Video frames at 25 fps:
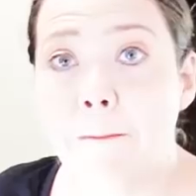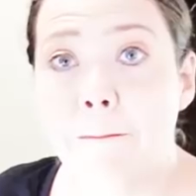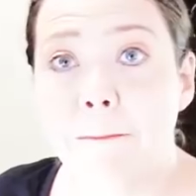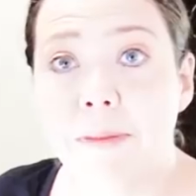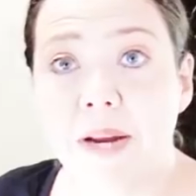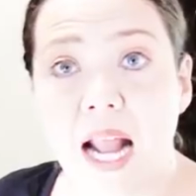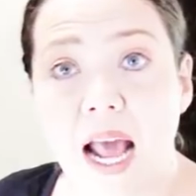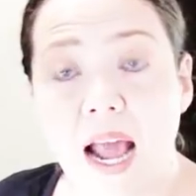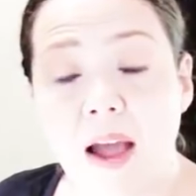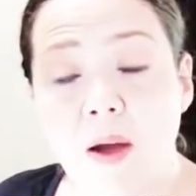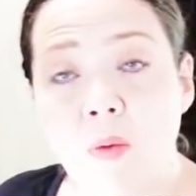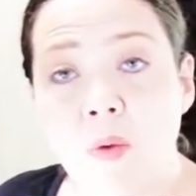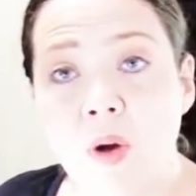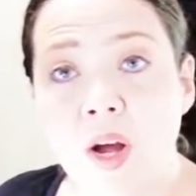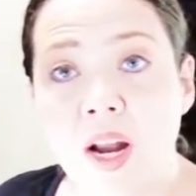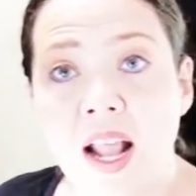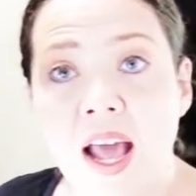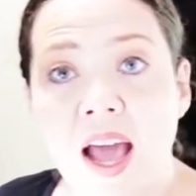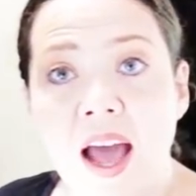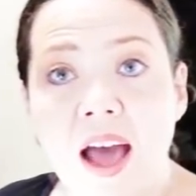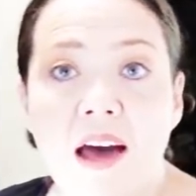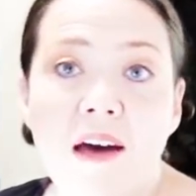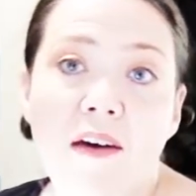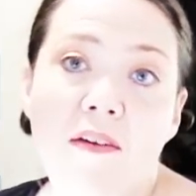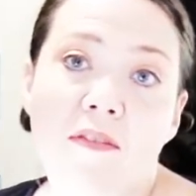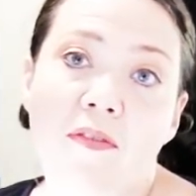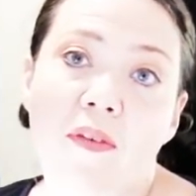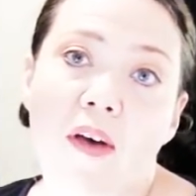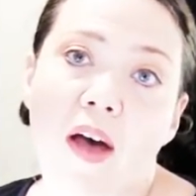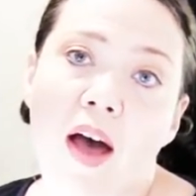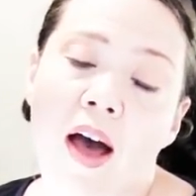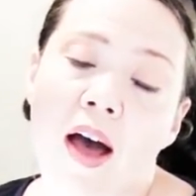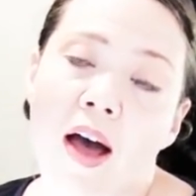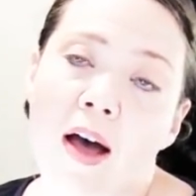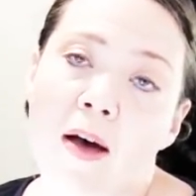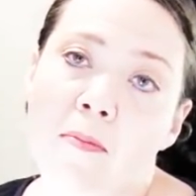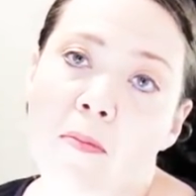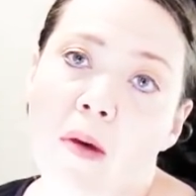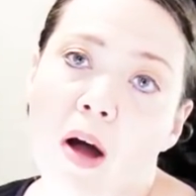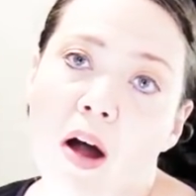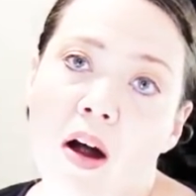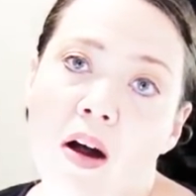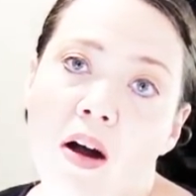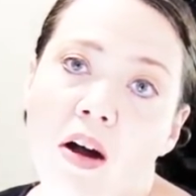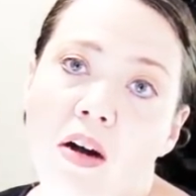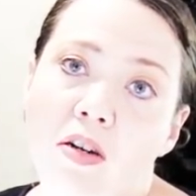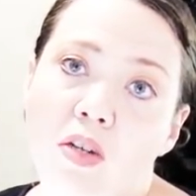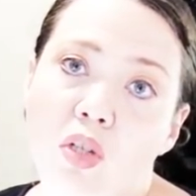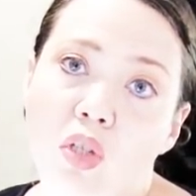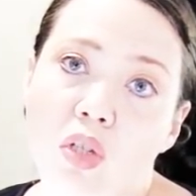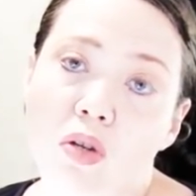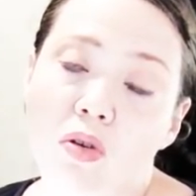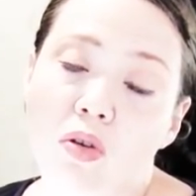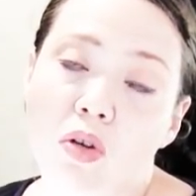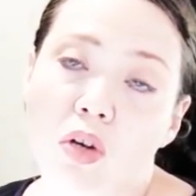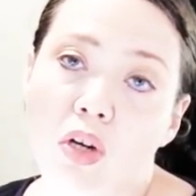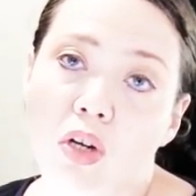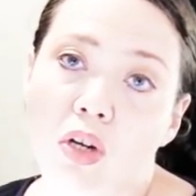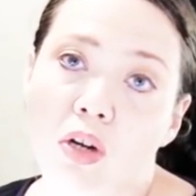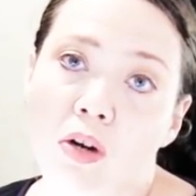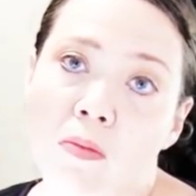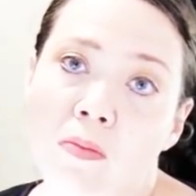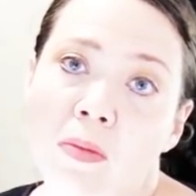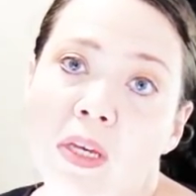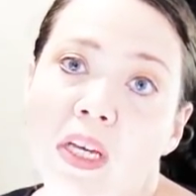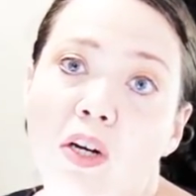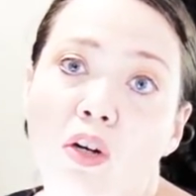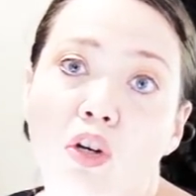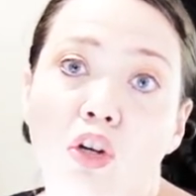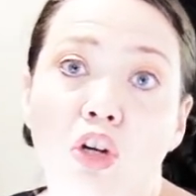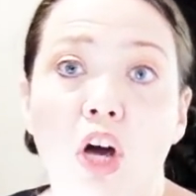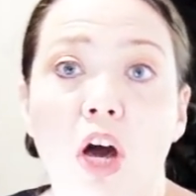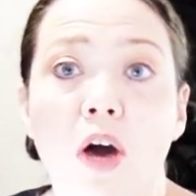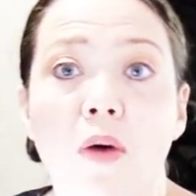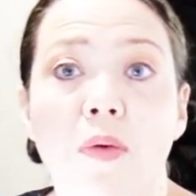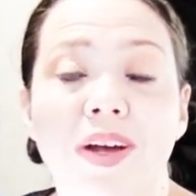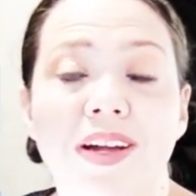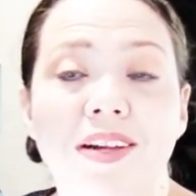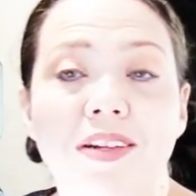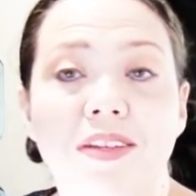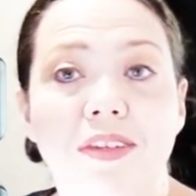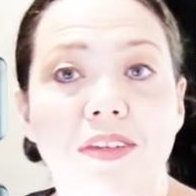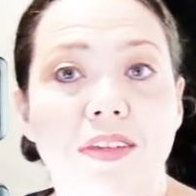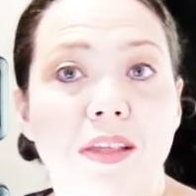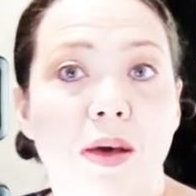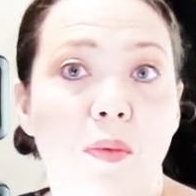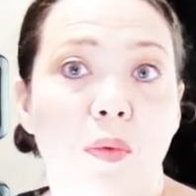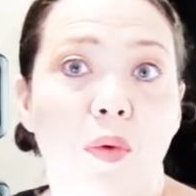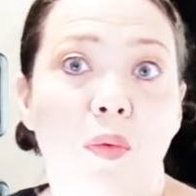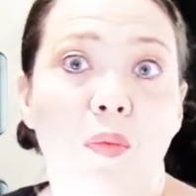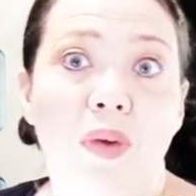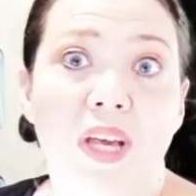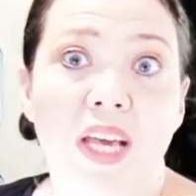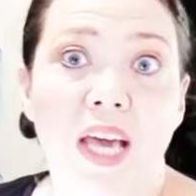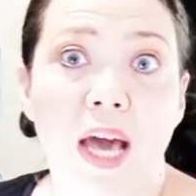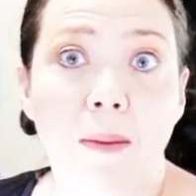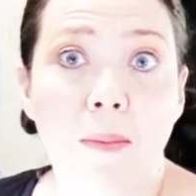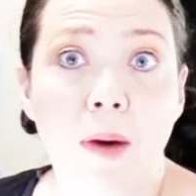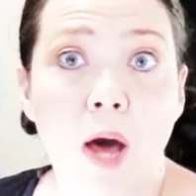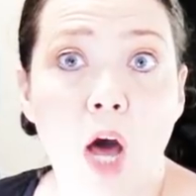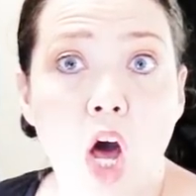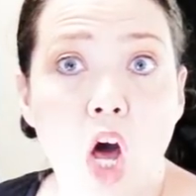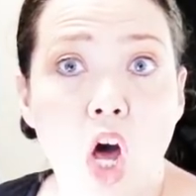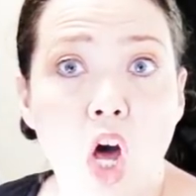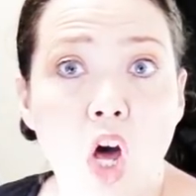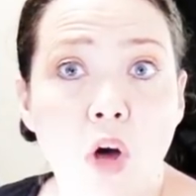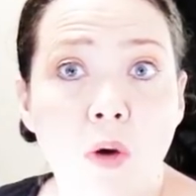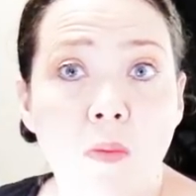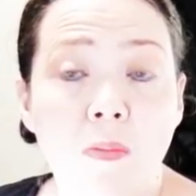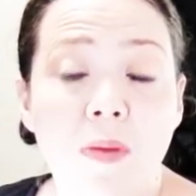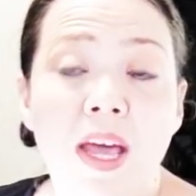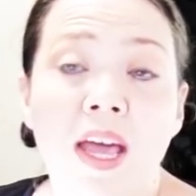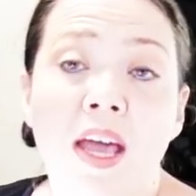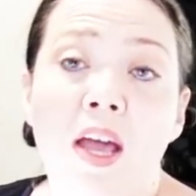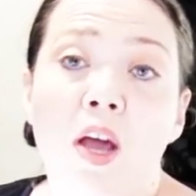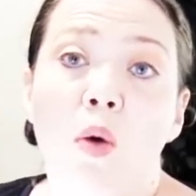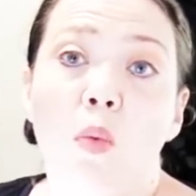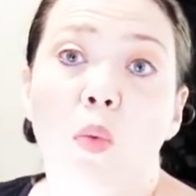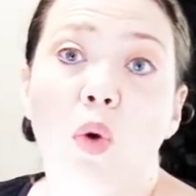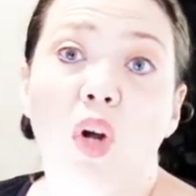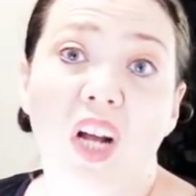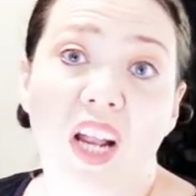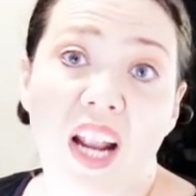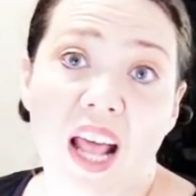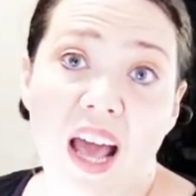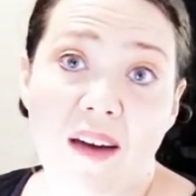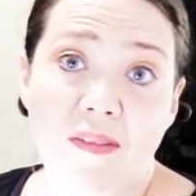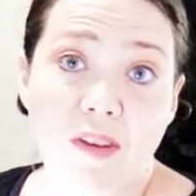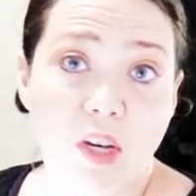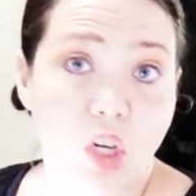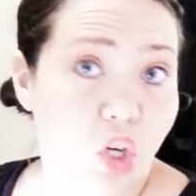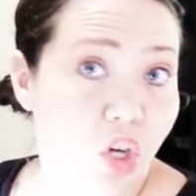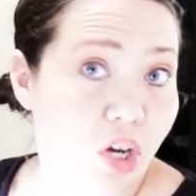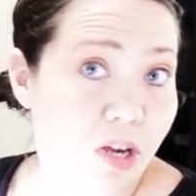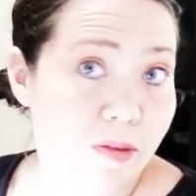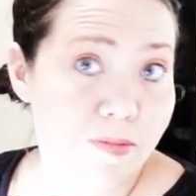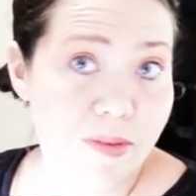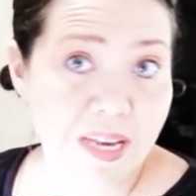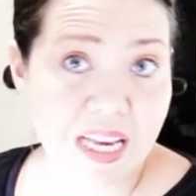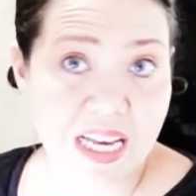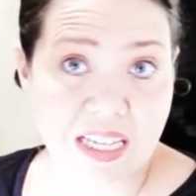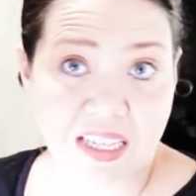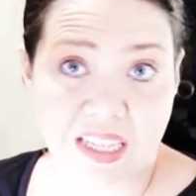But I want to have um, our slow cooker meal going so that when we come home, we're going to have a creamy